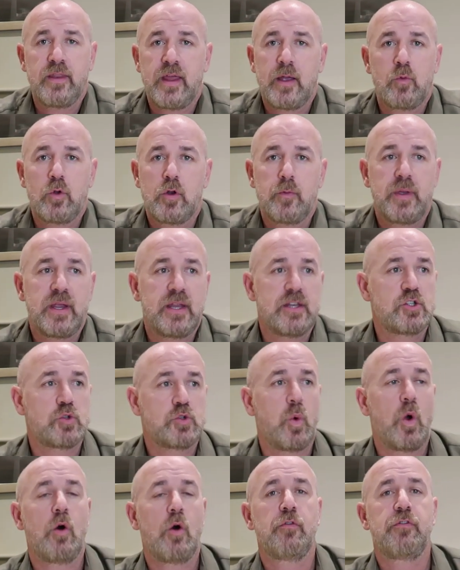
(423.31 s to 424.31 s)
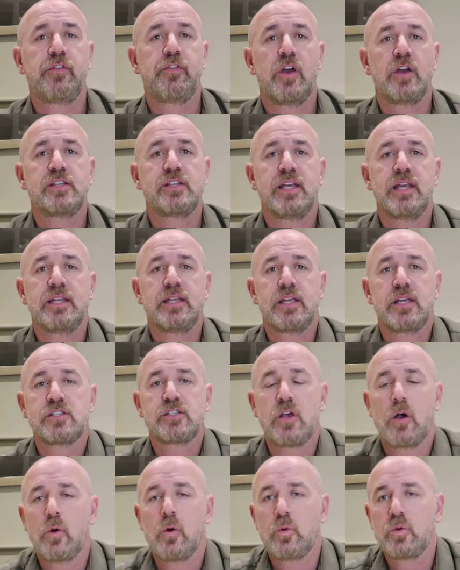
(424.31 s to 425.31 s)
They would have been 12, 13 years
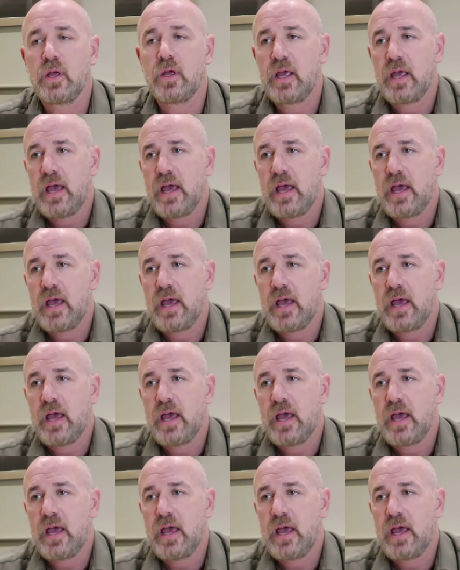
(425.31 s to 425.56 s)
old,